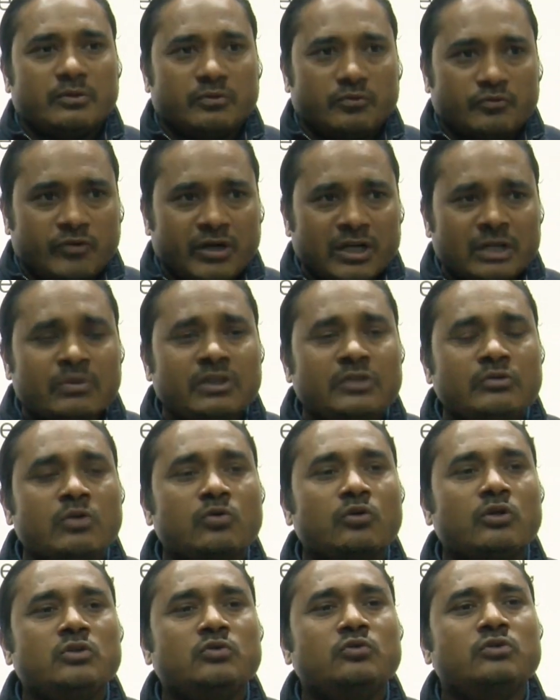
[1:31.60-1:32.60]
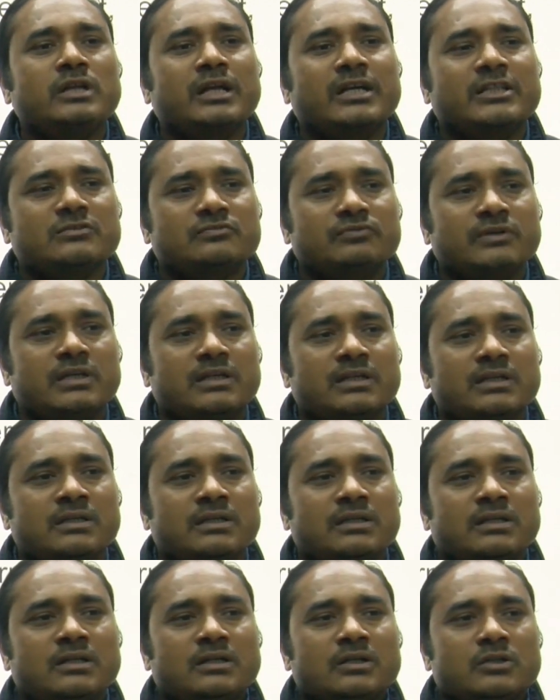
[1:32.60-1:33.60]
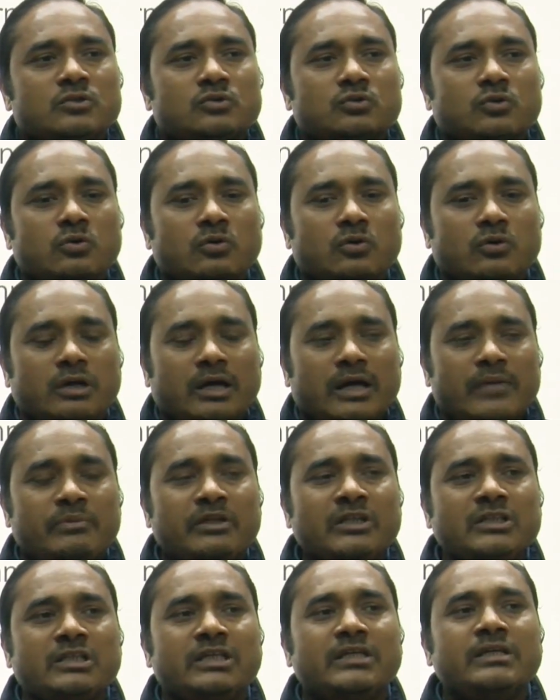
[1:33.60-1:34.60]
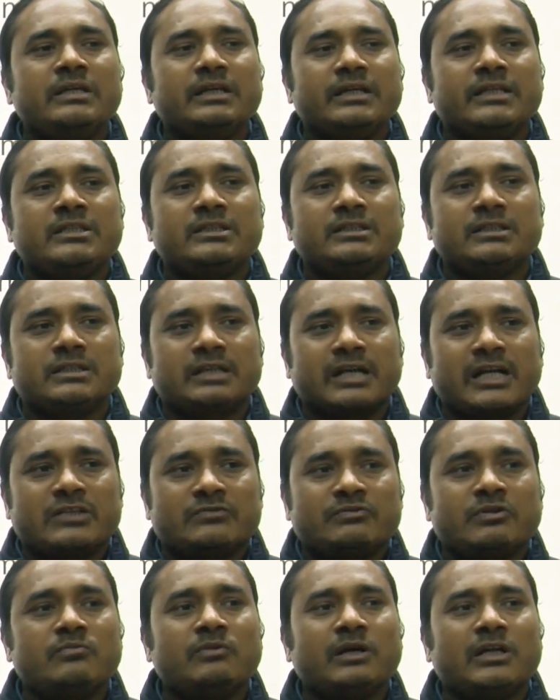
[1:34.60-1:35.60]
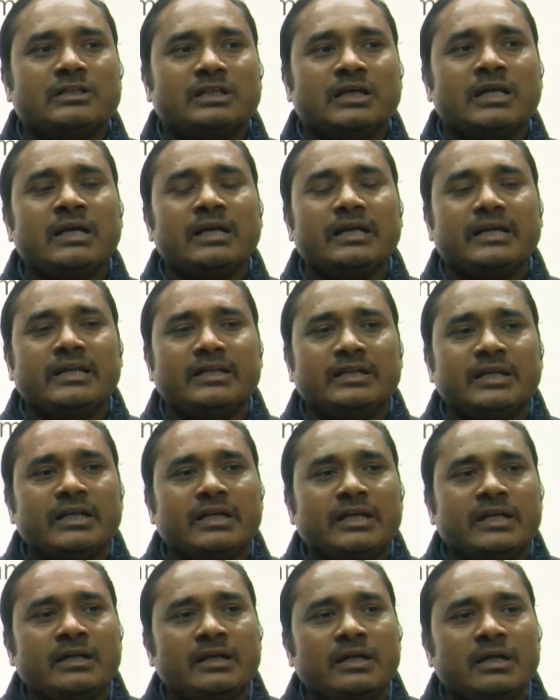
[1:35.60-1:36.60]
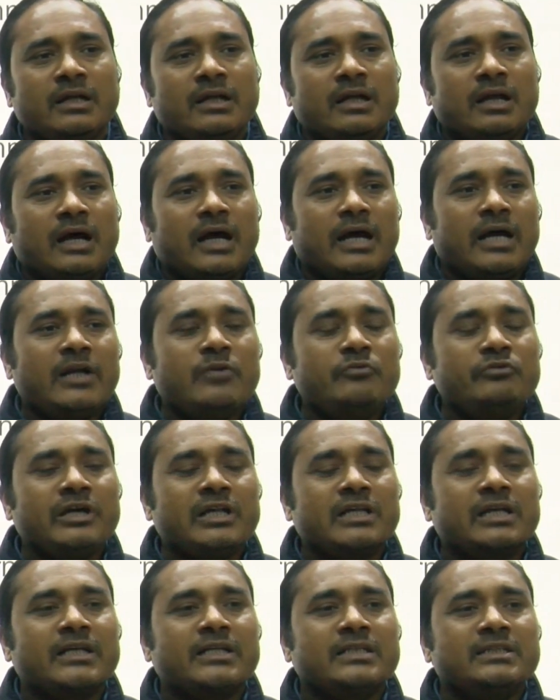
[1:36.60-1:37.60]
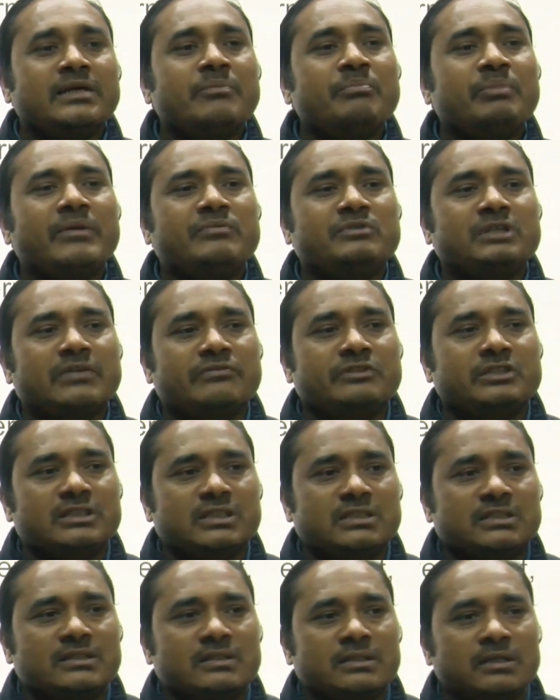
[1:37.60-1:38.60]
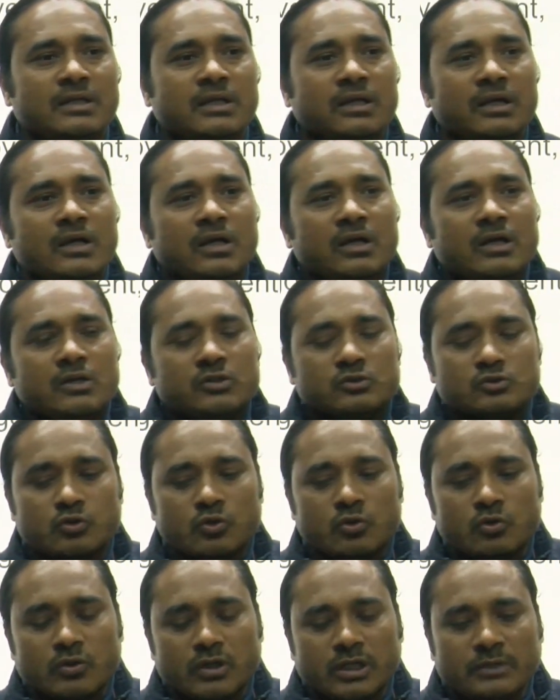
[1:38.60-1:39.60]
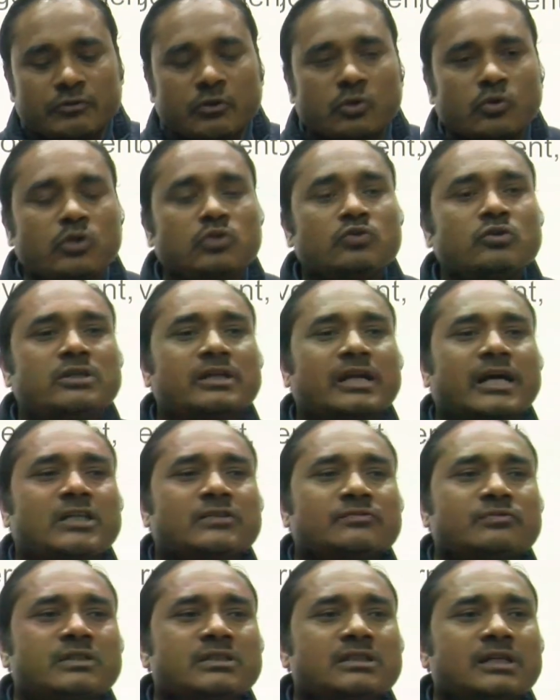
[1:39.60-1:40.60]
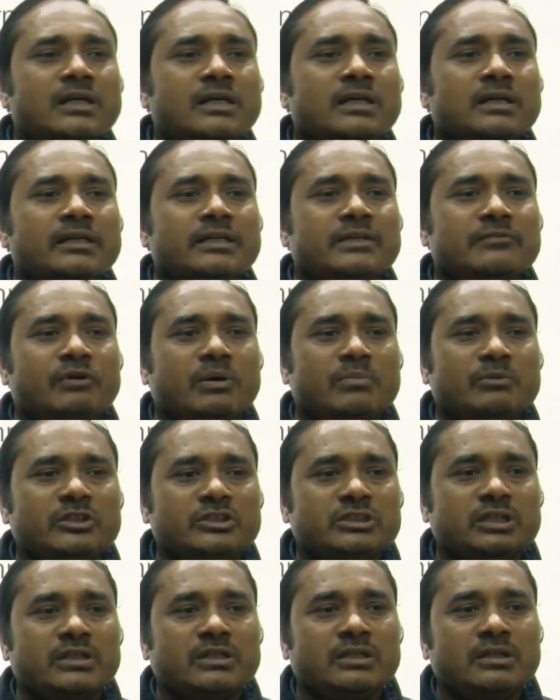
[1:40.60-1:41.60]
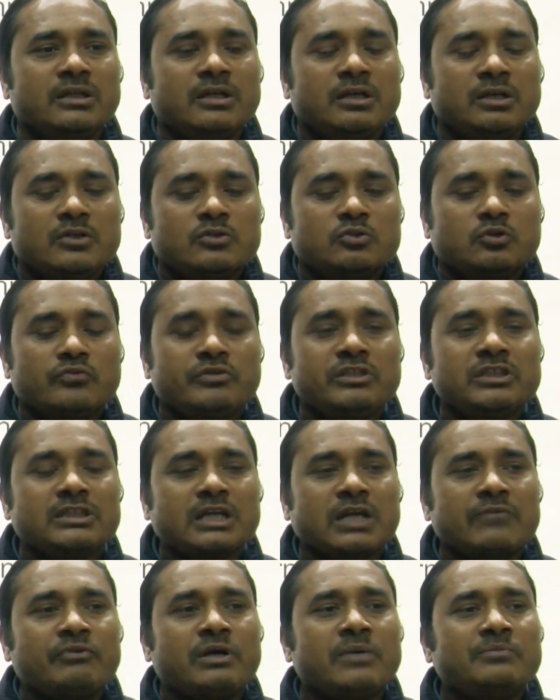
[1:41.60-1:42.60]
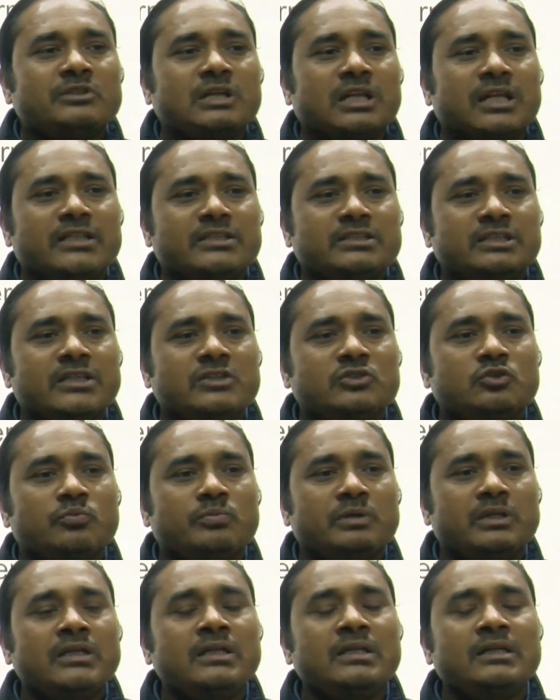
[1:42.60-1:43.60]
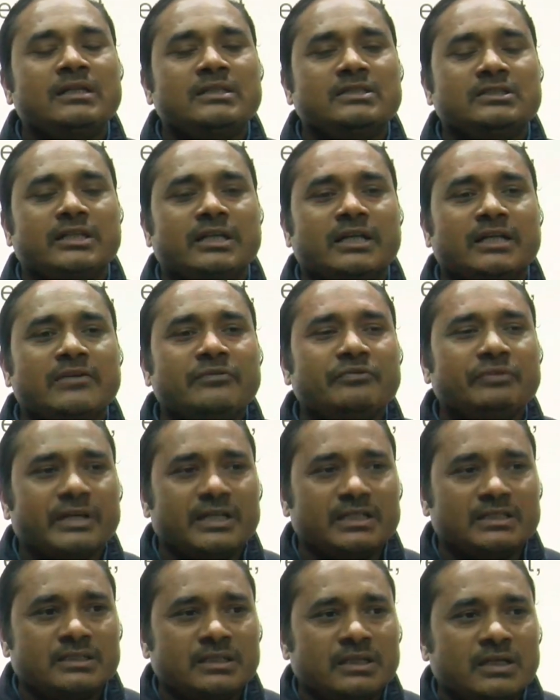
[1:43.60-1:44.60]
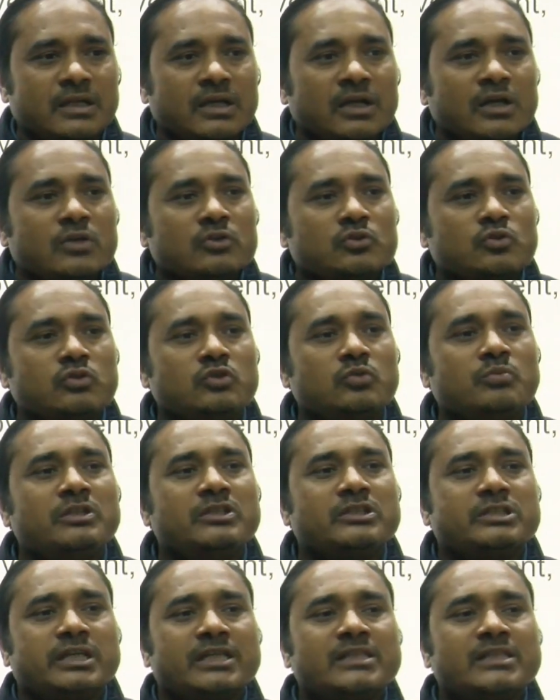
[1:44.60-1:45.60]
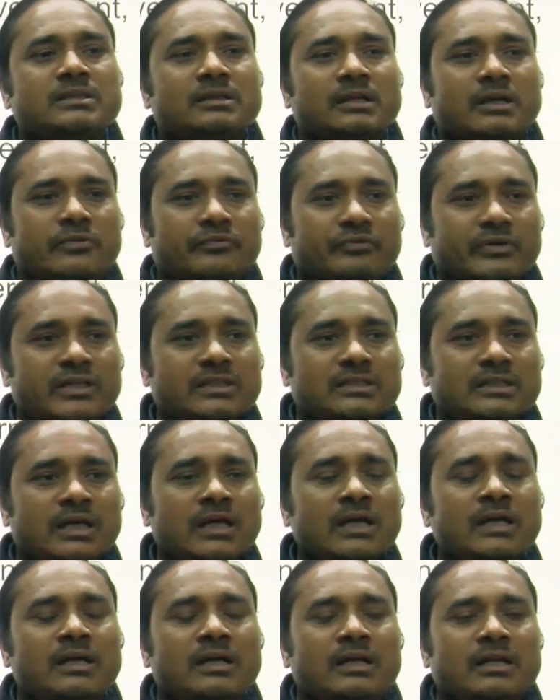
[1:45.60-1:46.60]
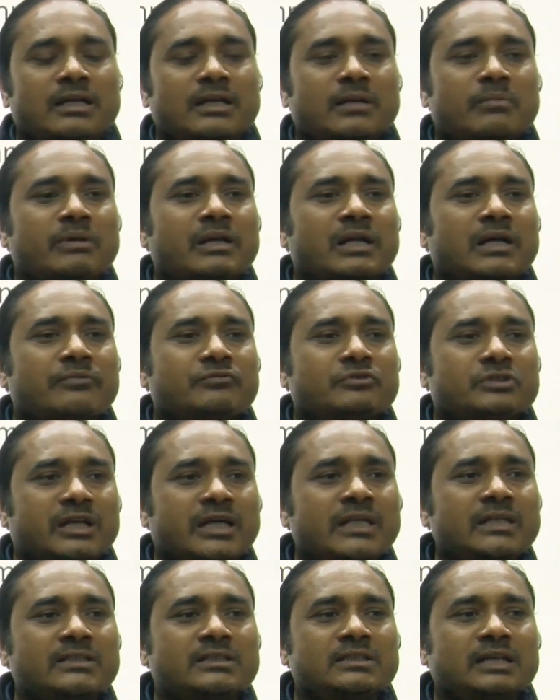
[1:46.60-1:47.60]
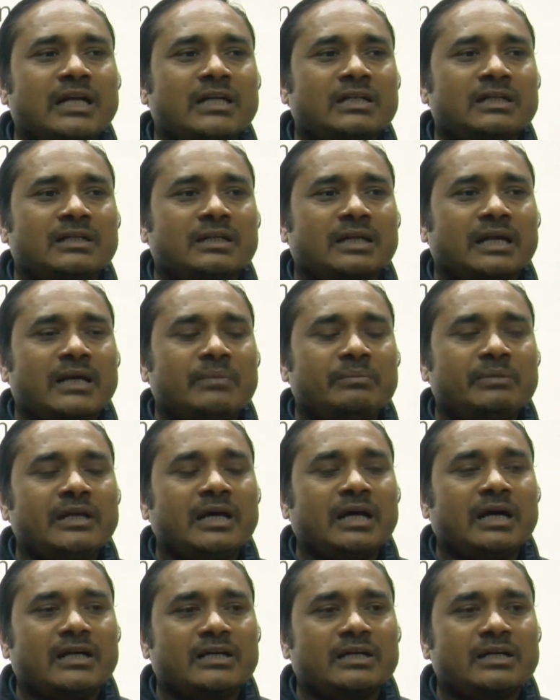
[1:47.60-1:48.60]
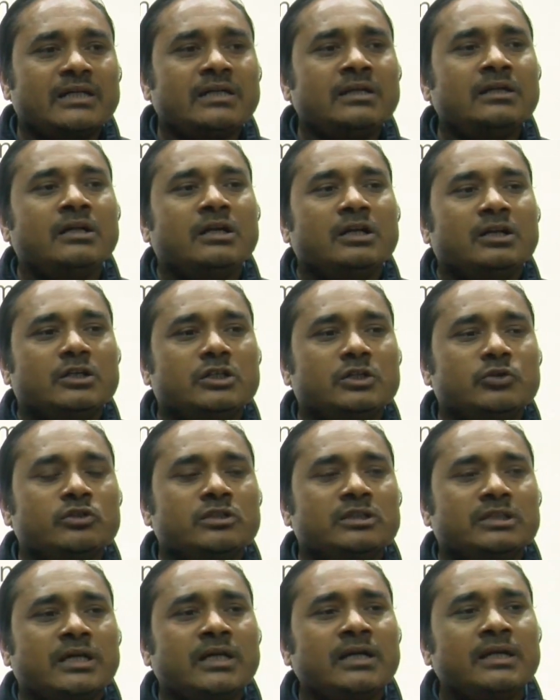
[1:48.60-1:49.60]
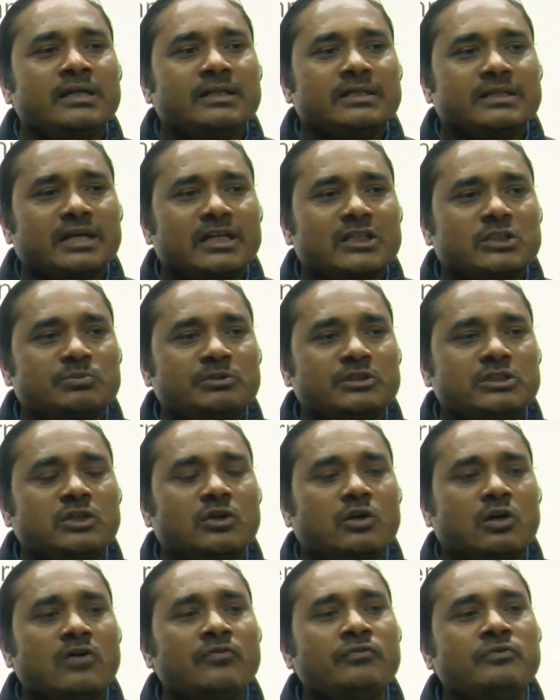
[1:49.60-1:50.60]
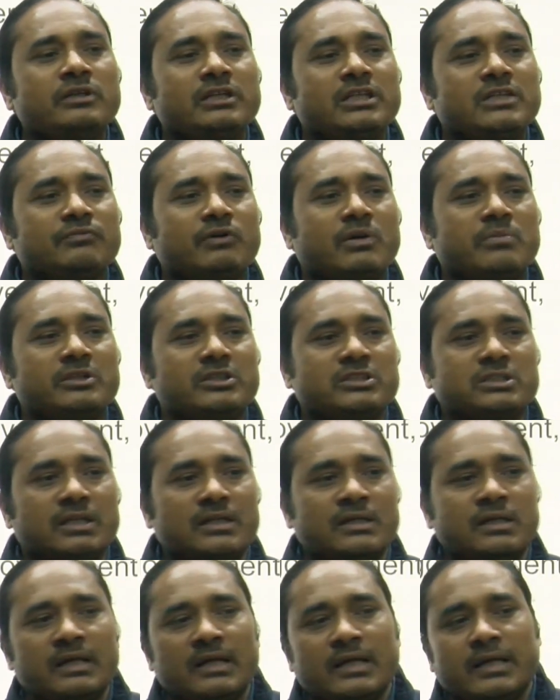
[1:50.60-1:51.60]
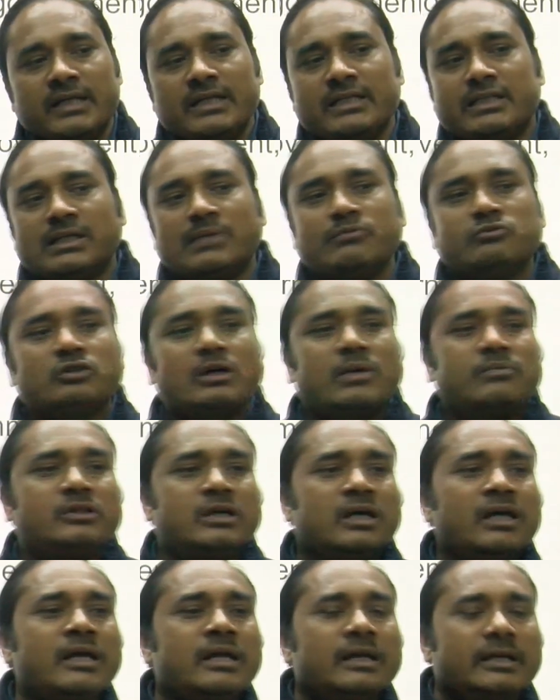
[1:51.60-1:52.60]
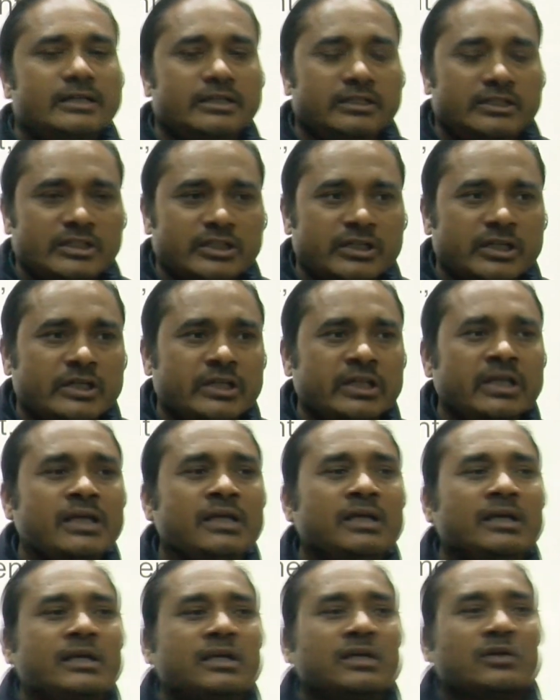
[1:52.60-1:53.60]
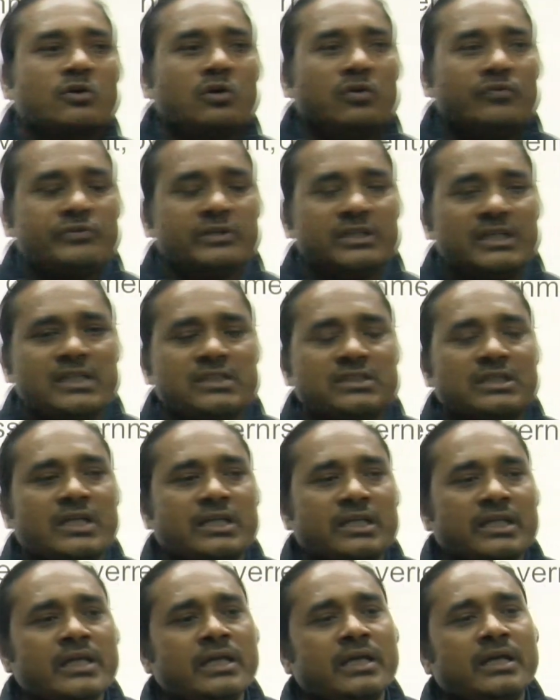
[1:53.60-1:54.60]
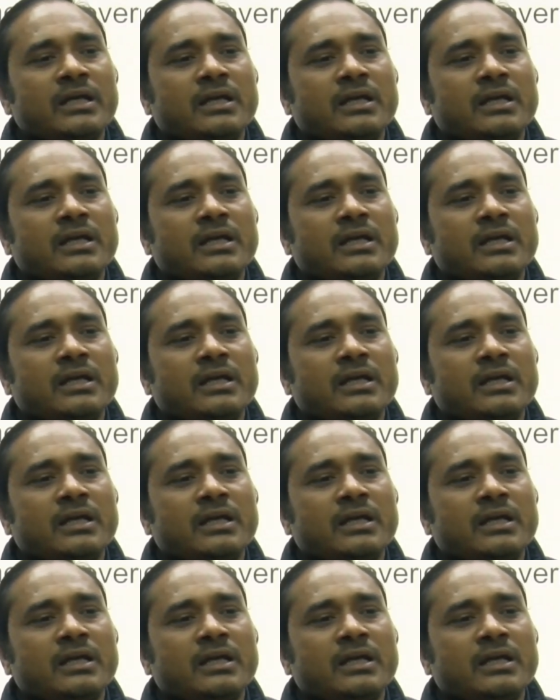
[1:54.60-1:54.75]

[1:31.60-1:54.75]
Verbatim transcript: whatever you are going to transfer so everything is transferred by the internet and we are getting the BAPE services. So if you're going to transfer the information, so which type of challenges you will generally face? So you will uh, face the number of threats that can be occurred during the transmission of information in terms of the integrity, confidentiality,